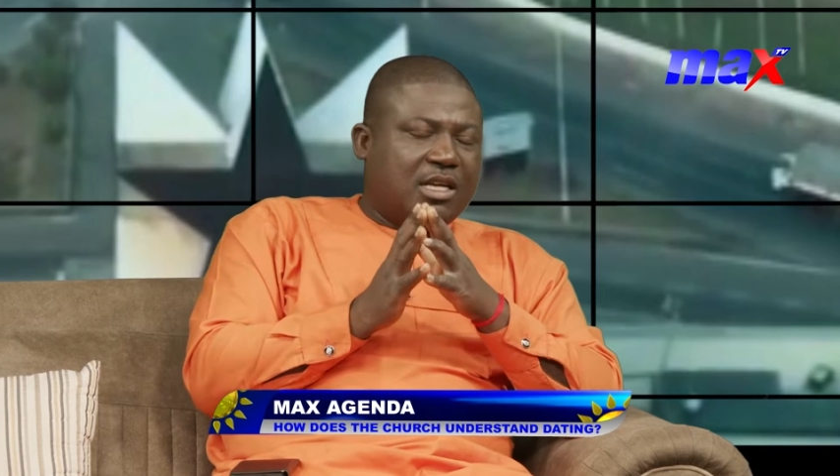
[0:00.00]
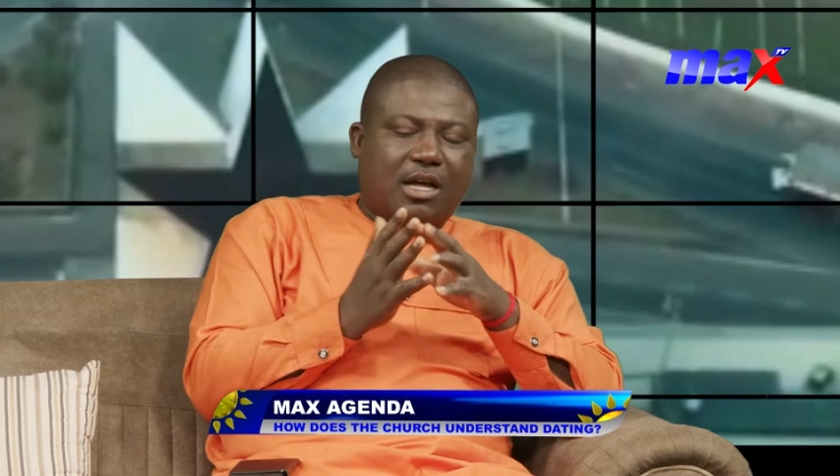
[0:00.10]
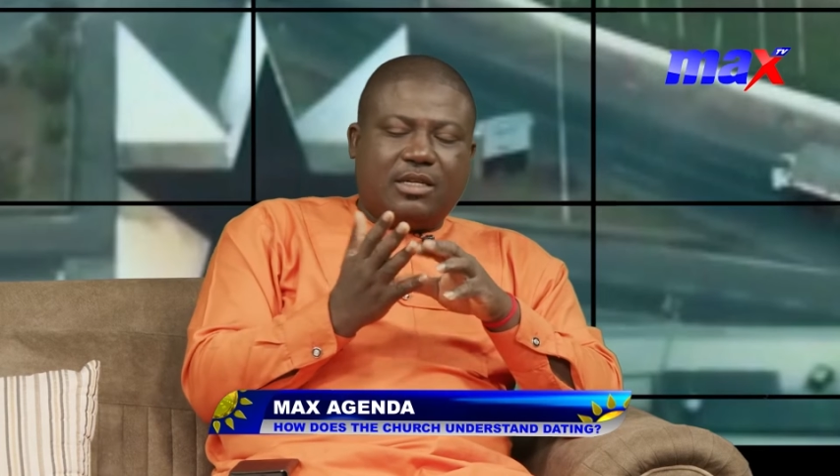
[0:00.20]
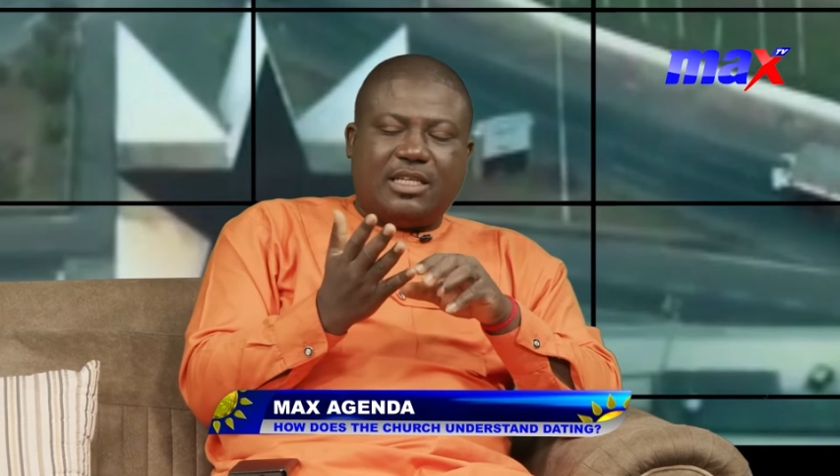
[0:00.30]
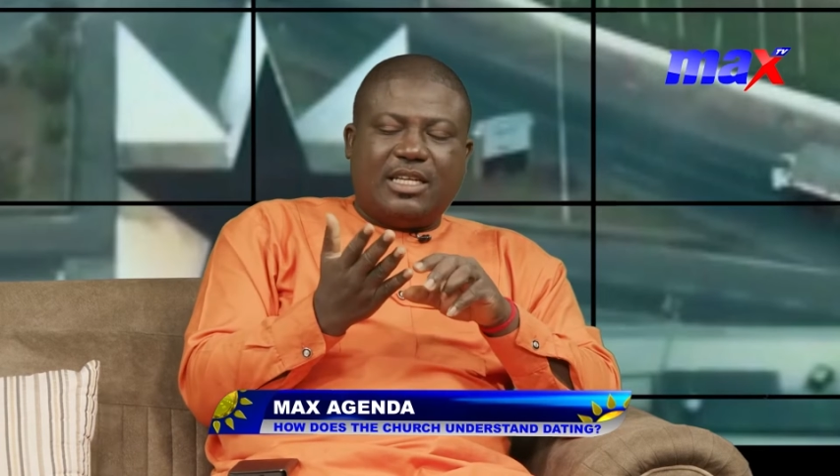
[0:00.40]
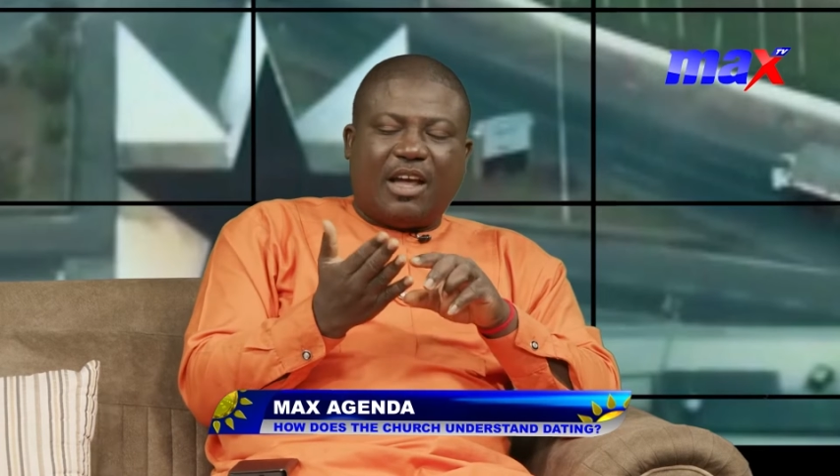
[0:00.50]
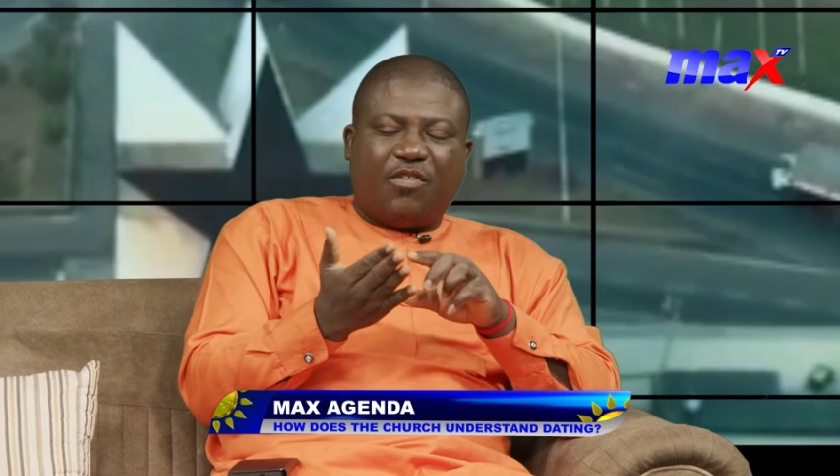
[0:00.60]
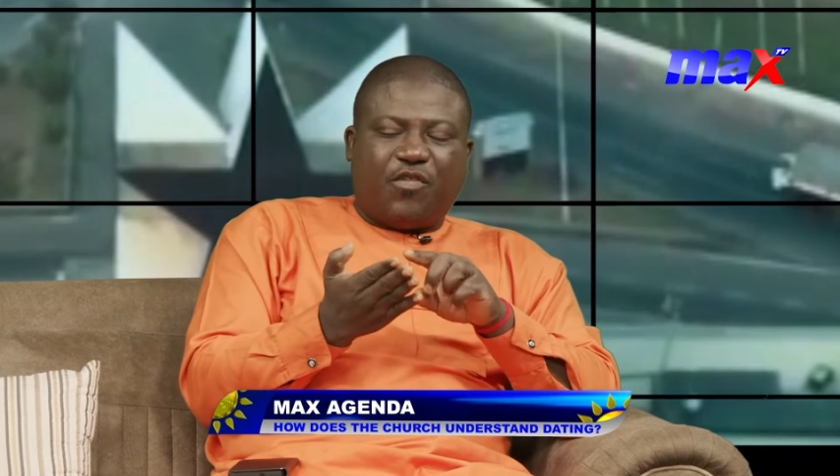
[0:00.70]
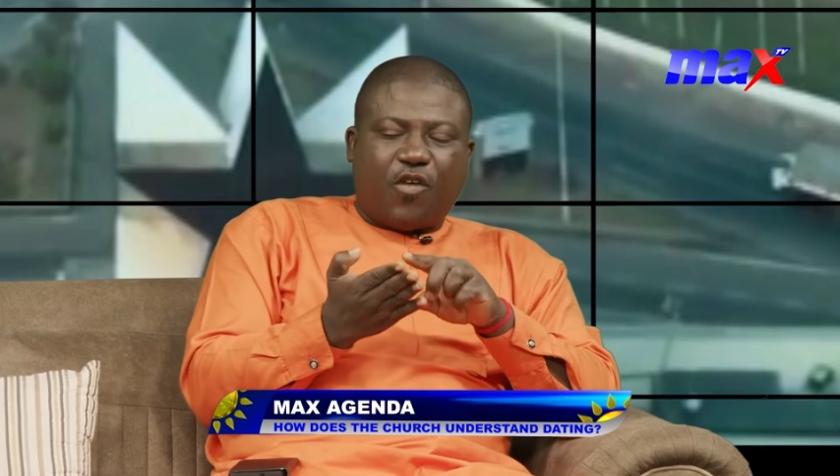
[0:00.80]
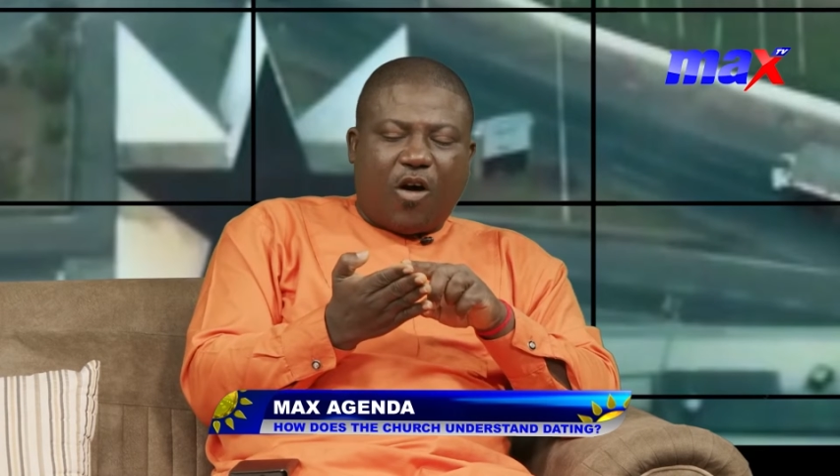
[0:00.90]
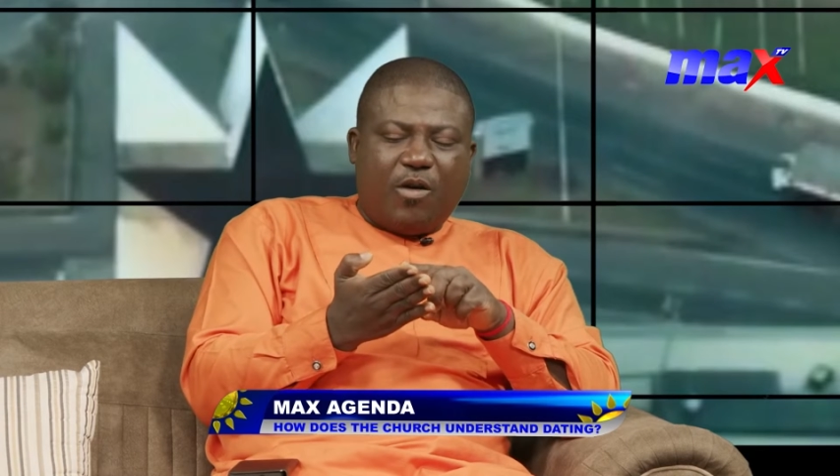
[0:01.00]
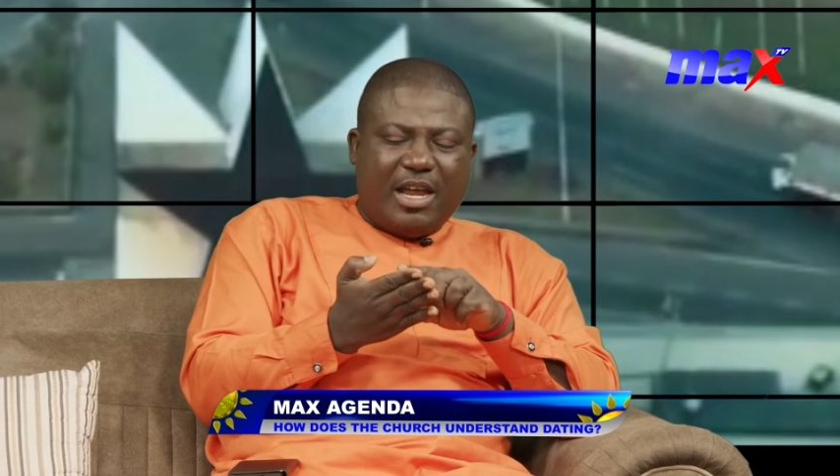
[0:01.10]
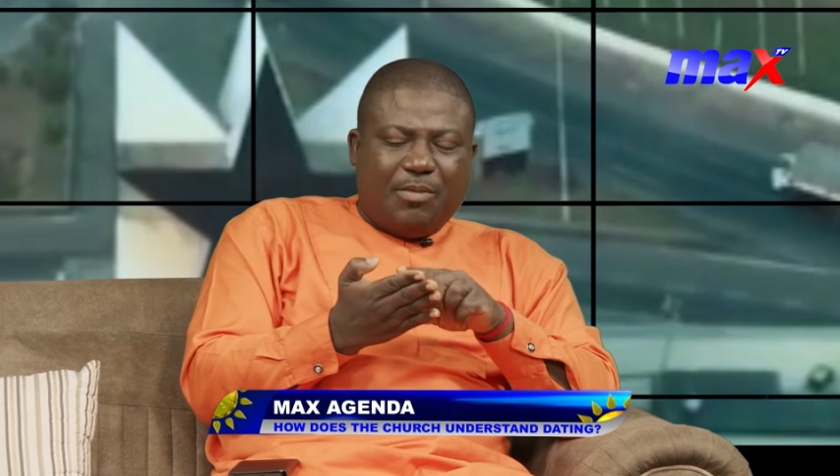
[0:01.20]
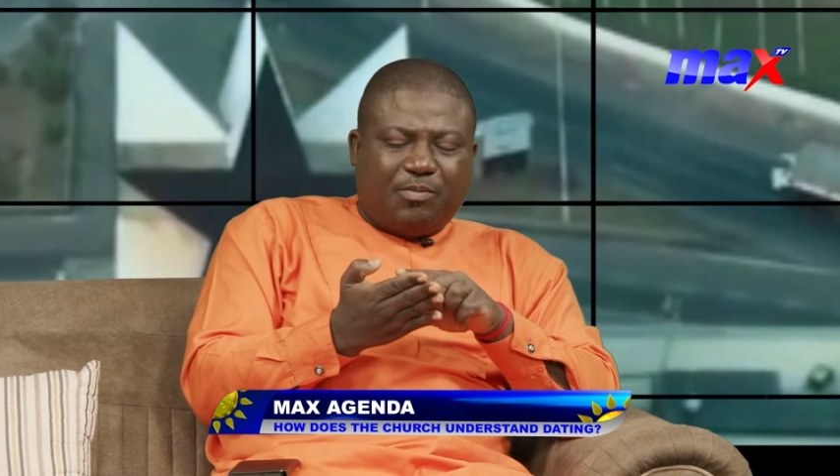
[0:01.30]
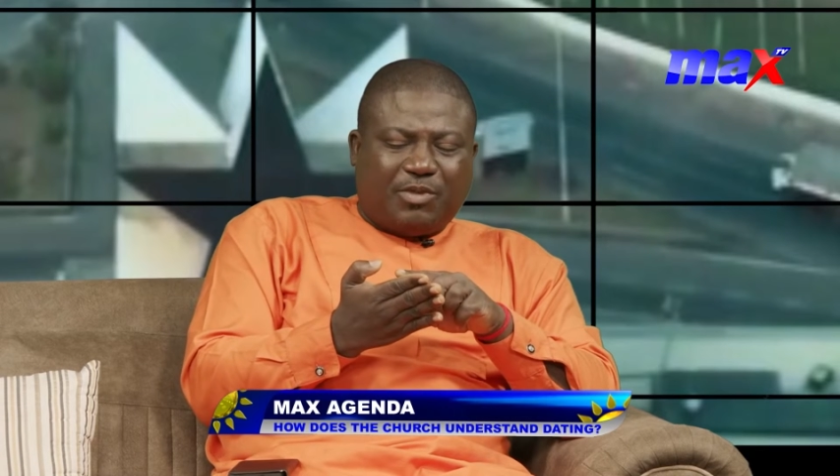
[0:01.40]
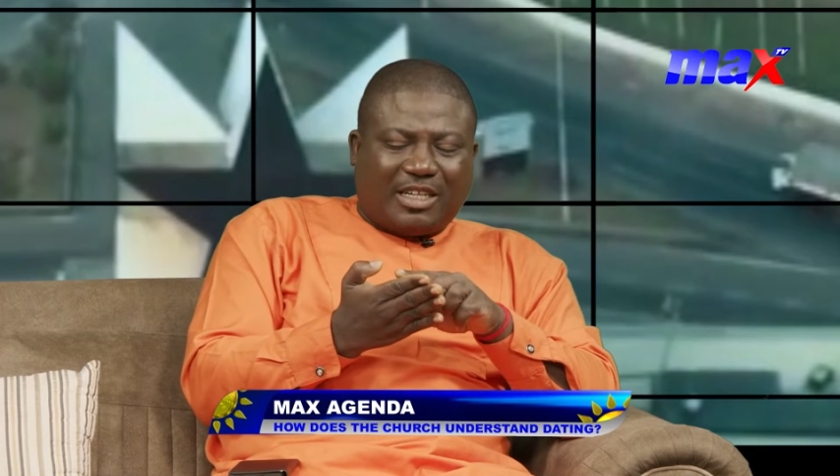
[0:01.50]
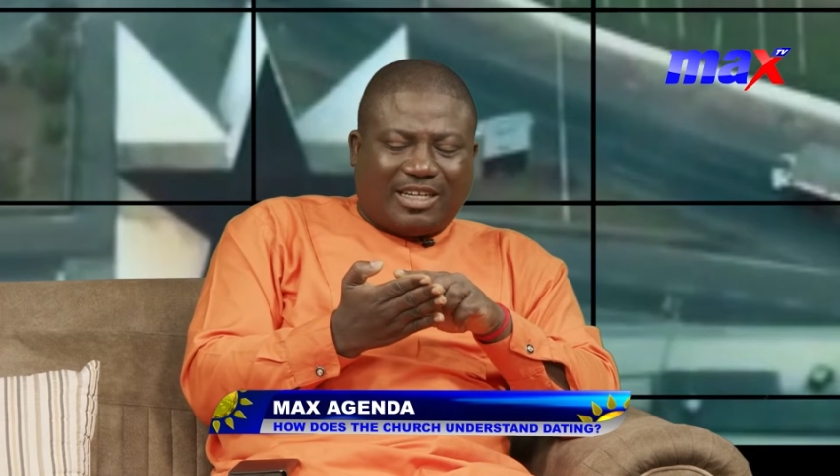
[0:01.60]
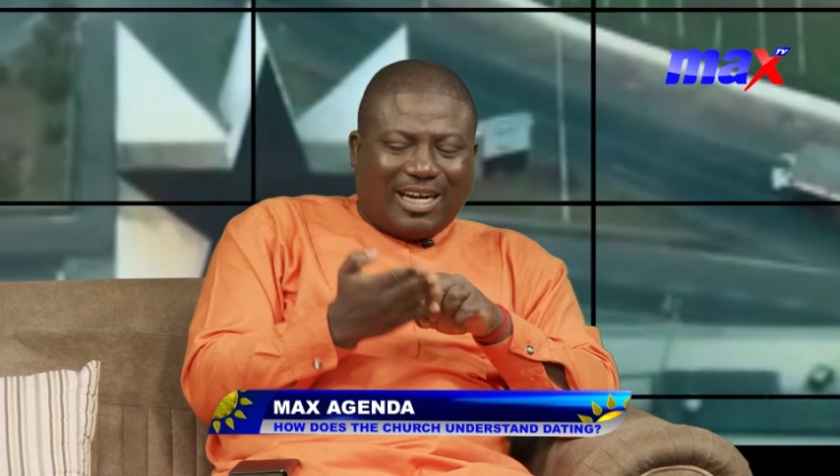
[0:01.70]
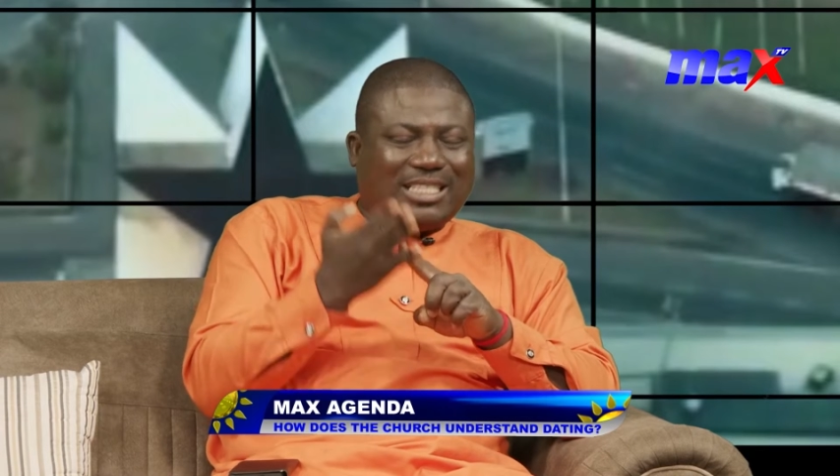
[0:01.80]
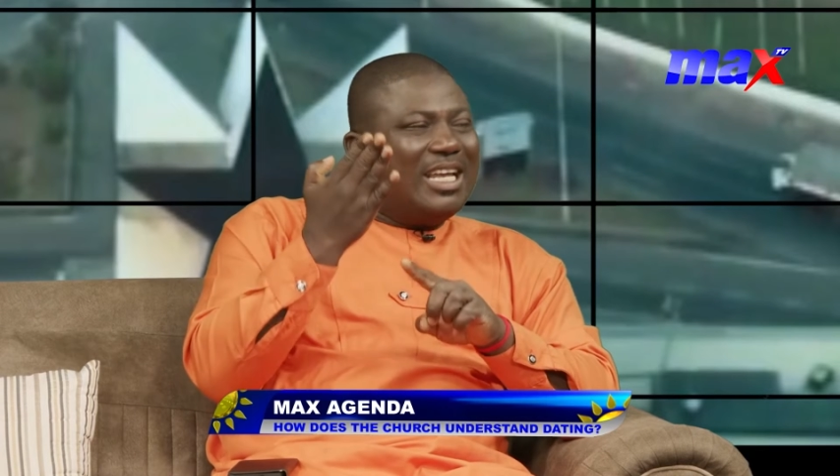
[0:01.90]
Now, there are 4
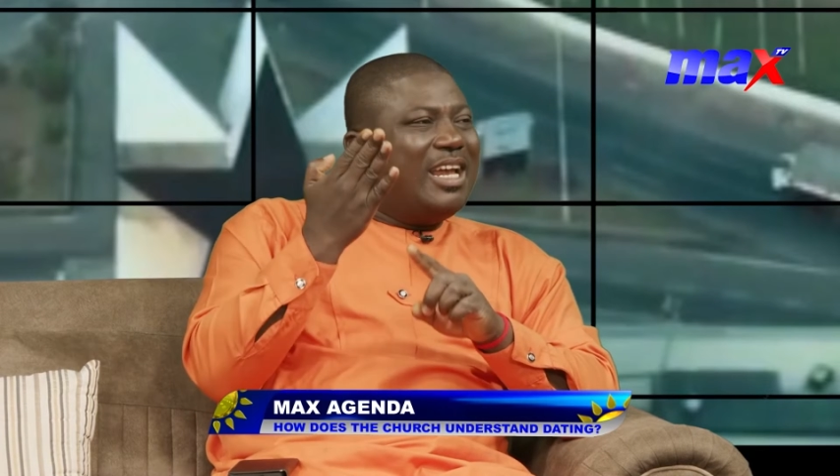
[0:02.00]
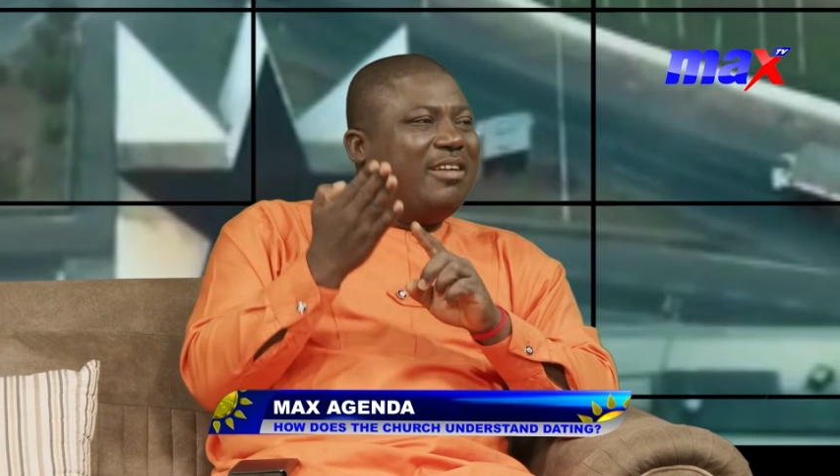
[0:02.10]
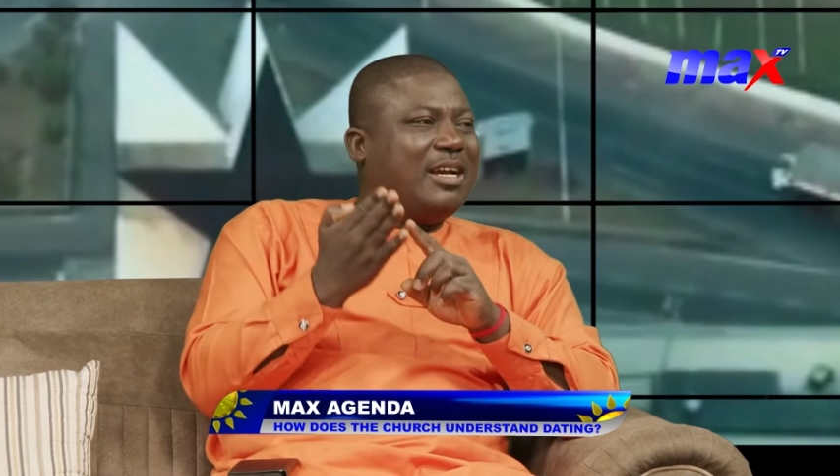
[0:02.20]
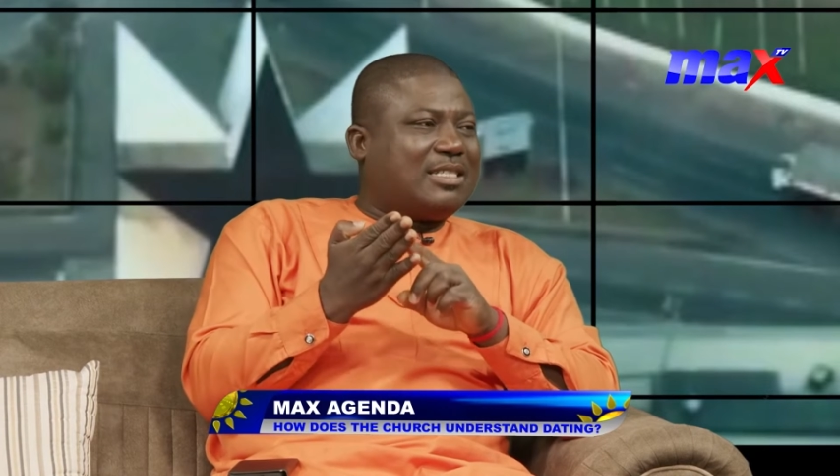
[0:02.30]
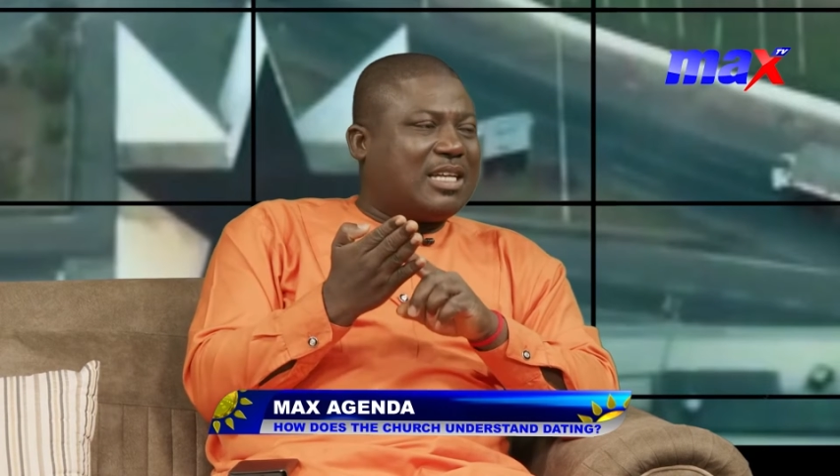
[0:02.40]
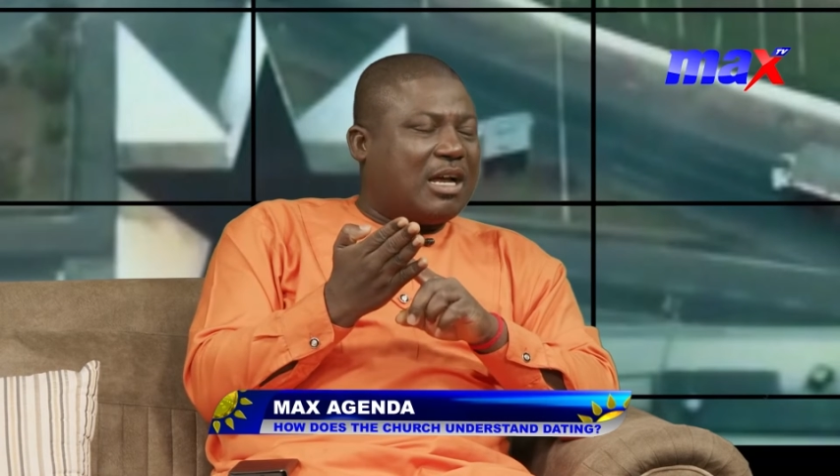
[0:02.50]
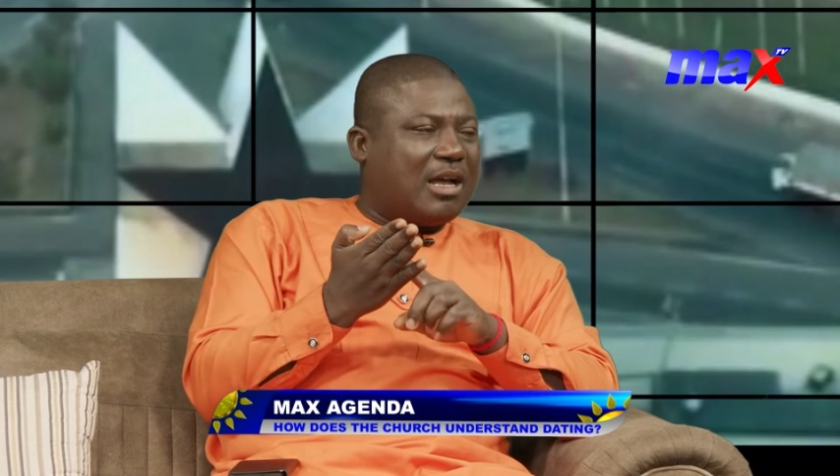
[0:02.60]
great areas,